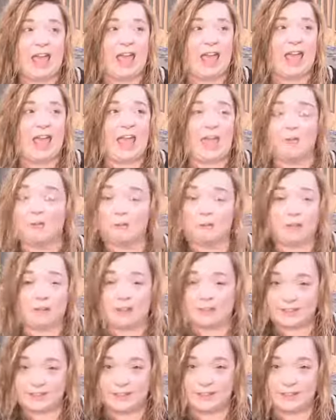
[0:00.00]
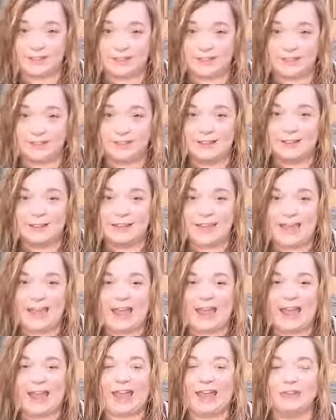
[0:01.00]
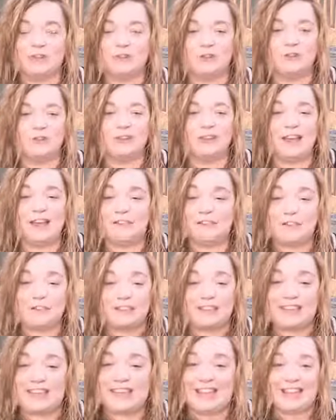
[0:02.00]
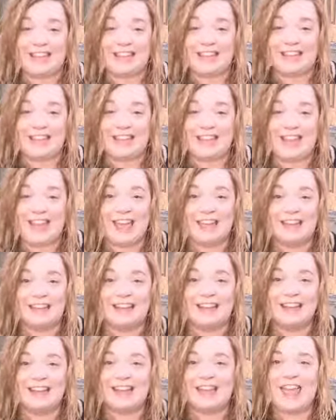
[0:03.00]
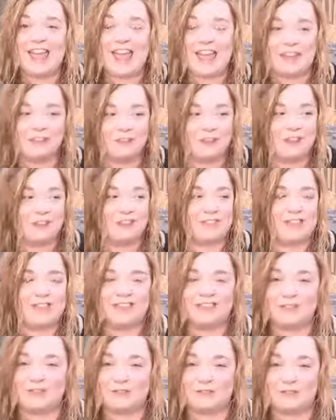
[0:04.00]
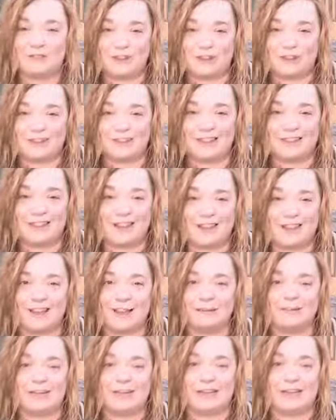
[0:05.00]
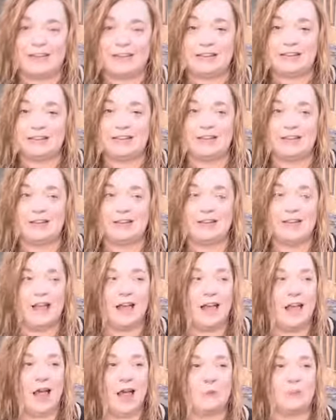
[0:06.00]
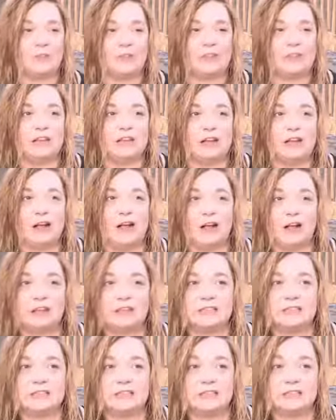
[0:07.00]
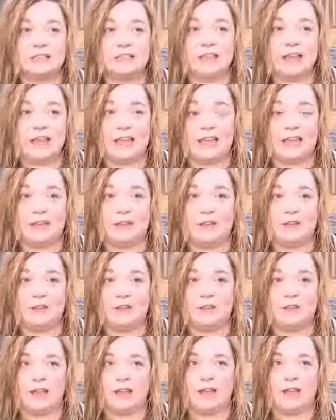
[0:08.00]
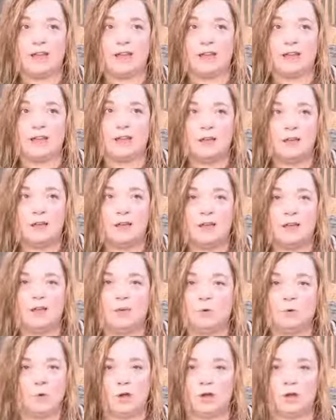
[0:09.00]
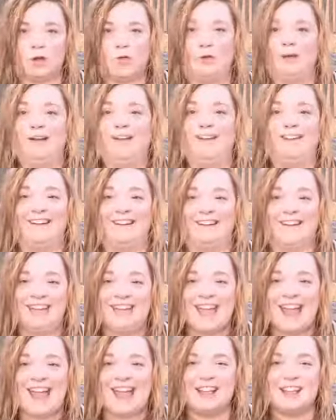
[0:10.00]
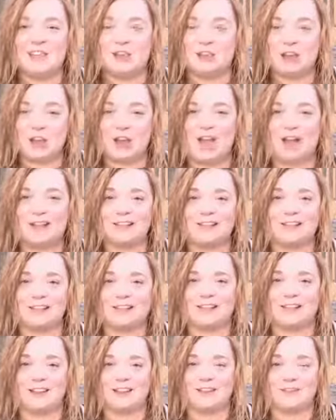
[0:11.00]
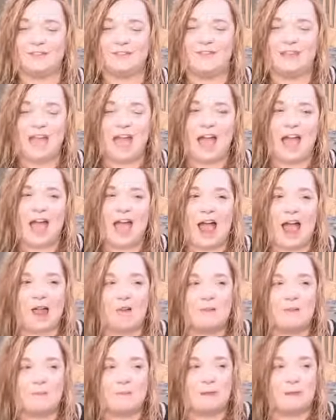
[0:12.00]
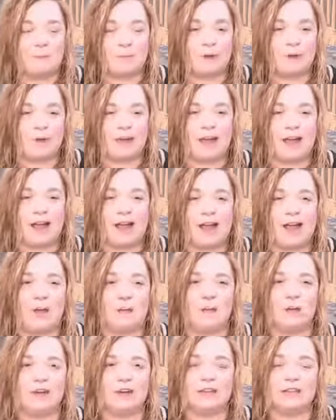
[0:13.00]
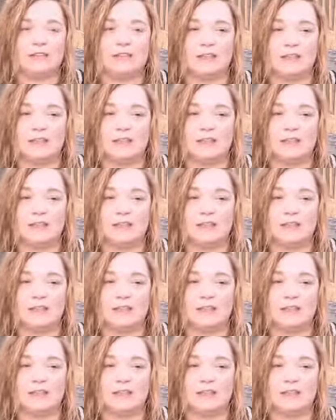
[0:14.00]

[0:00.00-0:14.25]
everything, and you'll never see it again. Everything is a first time in India. I was in a constant state of like, whoa, and shocked at stuff. I remember I was